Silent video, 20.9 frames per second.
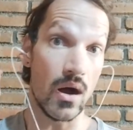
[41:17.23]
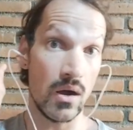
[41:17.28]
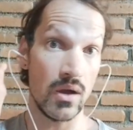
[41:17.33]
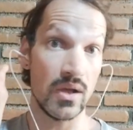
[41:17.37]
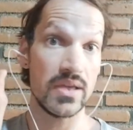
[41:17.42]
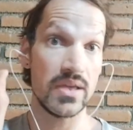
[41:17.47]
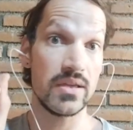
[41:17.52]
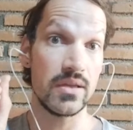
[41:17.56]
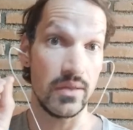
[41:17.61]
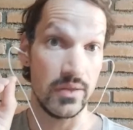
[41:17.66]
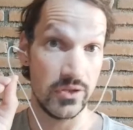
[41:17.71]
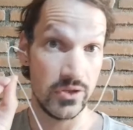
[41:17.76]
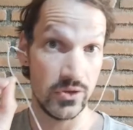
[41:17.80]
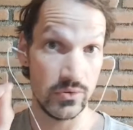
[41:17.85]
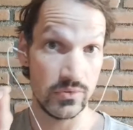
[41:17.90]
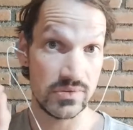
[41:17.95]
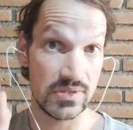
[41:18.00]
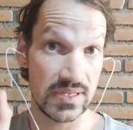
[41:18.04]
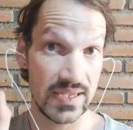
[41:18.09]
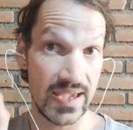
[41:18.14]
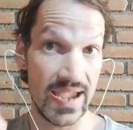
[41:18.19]
I
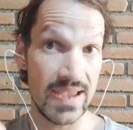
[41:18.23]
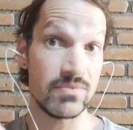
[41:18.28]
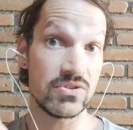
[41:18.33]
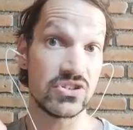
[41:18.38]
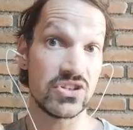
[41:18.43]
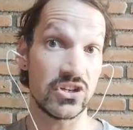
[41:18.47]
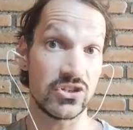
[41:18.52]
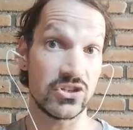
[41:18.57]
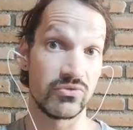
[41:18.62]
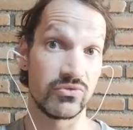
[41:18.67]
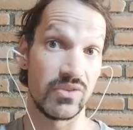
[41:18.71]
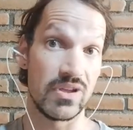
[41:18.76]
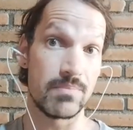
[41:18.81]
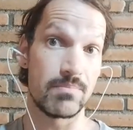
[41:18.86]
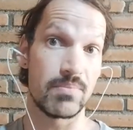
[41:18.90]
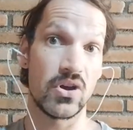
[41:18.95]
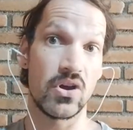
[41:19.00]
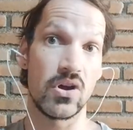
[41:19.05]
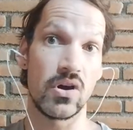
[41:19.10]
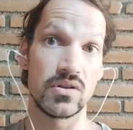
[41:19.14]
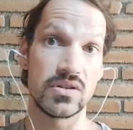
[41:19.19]
use the Cambridge Dictionary
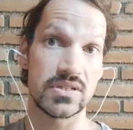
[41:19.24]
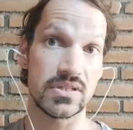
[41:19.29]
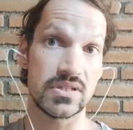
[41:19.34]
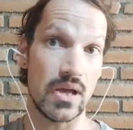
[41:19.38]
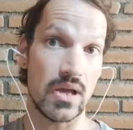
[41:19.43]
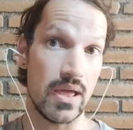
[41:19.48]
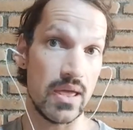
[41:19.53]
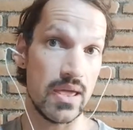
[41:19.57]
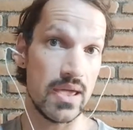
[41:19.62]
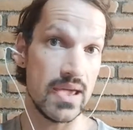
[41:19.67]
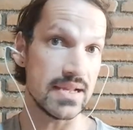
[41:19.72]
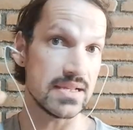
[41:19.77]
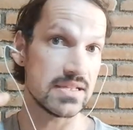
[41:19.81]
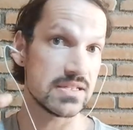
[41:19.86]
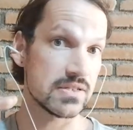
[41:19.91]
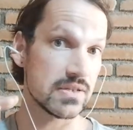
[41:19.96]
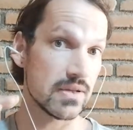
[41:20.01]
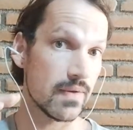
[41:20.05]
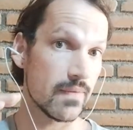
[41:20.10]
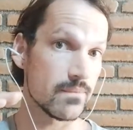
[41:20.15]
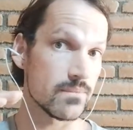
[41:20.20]
because
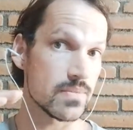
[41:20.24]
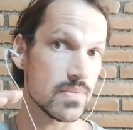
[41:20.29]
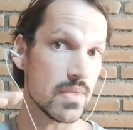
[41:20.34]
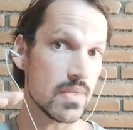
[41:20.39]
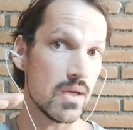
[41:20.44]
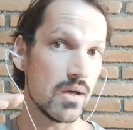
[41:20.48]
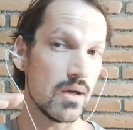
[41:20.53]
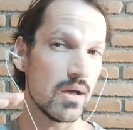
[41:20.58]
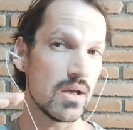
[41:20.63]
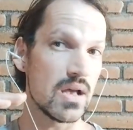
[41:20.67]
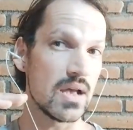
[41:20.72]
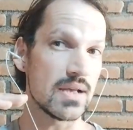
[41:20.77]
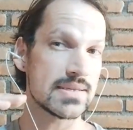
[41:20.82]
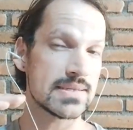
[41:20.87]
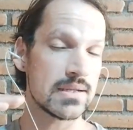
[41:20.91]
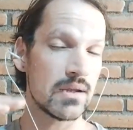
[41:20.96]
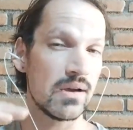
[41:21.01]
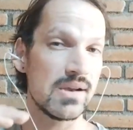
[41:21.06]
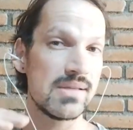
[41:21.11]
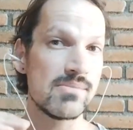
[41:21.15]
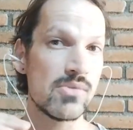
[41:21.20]
it's a
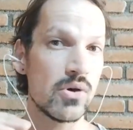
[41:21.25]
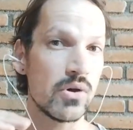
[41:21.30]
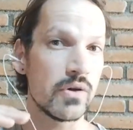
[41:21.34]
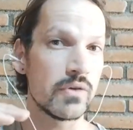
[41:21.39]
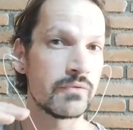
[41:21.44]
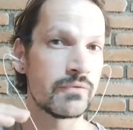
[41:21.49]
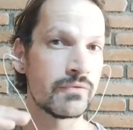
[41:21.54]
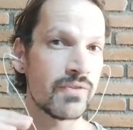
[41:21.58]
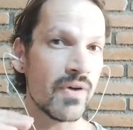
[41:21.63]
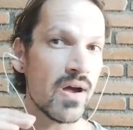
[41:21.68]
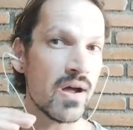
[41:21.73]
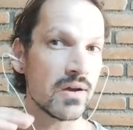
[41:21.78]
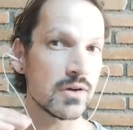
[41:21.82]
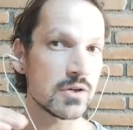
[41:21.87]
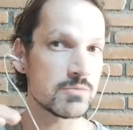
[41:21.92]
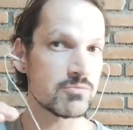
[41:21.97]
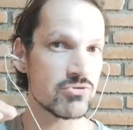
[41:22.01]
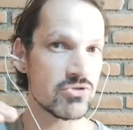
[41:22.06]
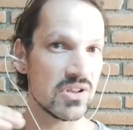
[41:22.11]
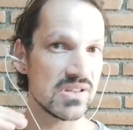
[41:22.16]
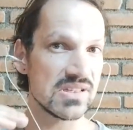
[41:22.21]
slightly more
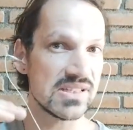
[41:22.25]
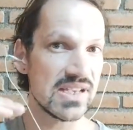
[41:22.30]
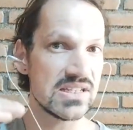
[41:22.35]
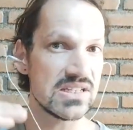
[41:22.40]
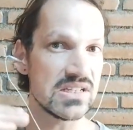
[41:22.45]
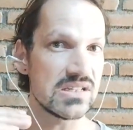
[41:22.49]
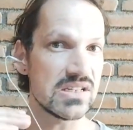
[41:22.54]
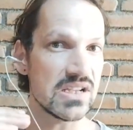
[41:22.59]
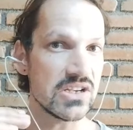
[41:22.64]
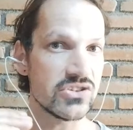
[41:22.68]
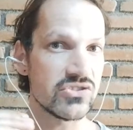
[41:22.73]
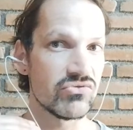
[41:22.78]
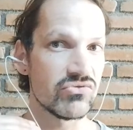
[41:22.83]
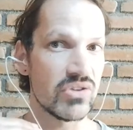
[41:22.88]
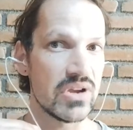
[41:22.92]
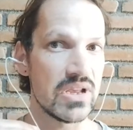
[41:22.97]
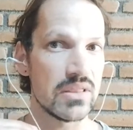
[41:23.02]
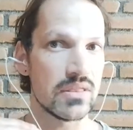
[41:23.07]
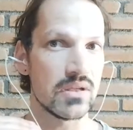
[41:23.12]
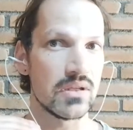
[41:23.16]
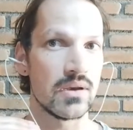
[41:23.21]
advanced pronunciation
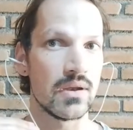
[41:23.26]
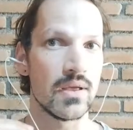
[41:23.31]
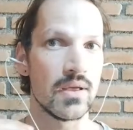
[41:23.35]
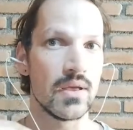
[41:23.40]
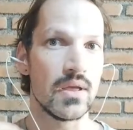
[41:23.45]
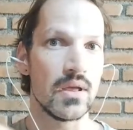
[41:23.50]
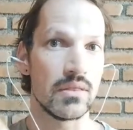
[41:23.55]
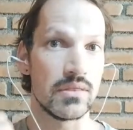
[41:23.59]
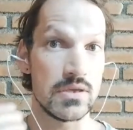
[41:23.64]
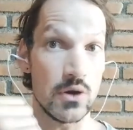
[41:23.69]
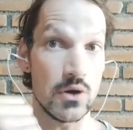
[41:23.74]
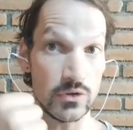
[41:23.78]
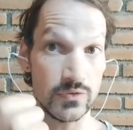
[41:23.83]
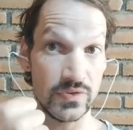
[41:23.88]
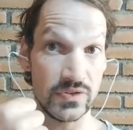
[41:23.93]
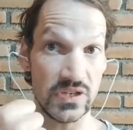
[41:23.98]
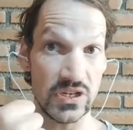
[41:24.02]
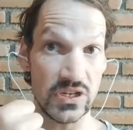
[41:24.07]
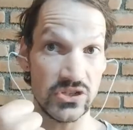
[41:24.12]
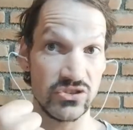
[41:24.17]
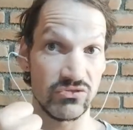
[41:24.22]
dictionary than the
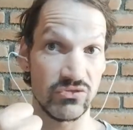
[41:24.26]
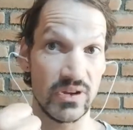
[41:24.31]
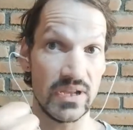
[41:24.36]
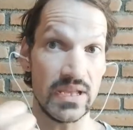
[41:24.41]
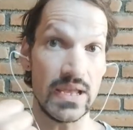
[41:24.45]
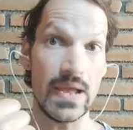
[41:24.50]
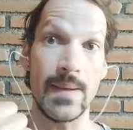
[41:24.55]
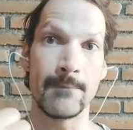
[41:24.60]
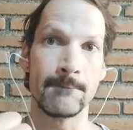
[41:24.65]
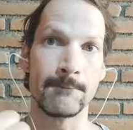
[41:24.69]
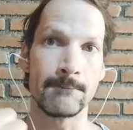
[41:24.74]
Oxford Dictionary